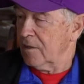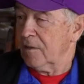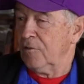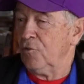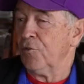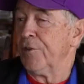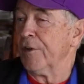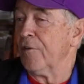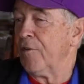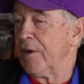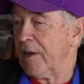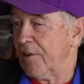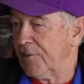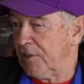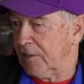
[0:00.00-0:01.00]
You think of one
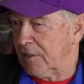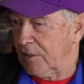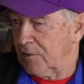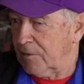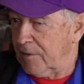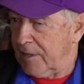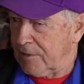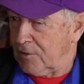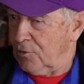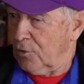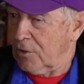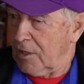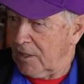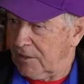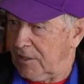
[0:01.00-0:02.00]
athlete that, that
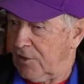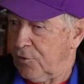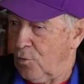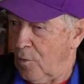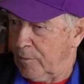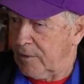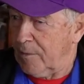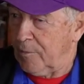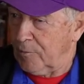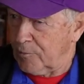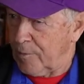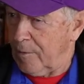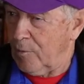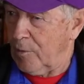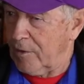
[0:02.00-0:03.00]
looked like death warmed up and was probably